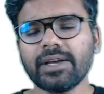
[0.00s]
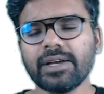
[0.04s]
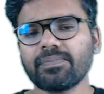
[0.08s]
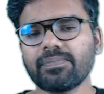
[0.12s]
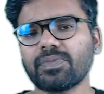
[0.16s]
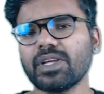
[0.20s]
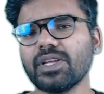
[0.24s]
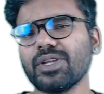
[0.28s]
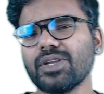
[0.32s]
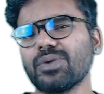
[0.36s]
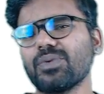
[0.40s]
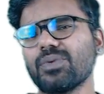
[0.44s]

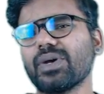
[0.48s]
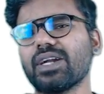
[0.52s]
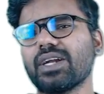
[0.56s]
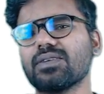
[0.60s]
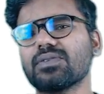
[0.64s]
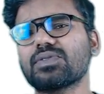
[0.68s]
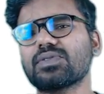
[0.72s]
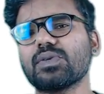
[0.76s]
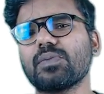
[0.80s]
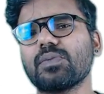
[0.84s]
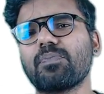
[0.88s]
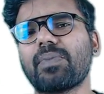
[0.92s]
Then you can
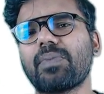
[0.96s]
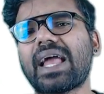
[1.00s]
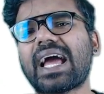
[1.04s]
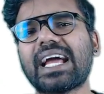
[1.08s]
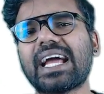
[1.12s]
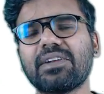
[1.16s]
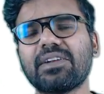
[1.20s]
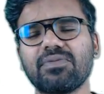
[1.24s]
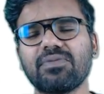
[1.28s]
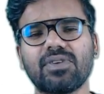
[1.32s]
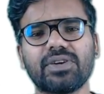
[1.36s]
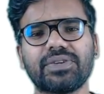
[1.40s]
also
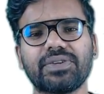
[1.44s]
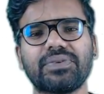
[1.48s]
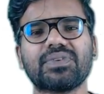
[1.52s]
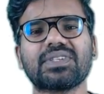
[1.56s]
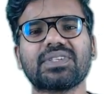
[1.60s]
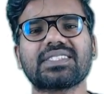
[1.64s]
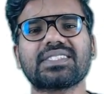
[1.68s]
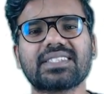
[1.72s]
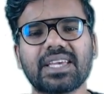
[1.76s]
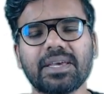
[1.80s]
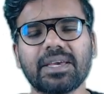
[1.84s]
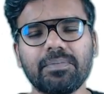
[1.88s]
plan for your
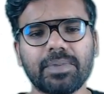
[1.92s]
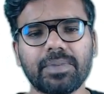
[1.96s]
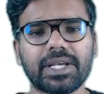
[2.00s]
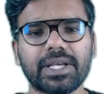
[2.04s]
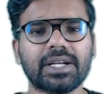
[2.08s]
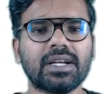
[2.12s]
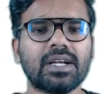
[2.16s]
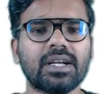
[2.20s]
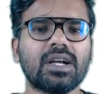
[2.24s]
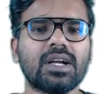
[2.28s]
skimming.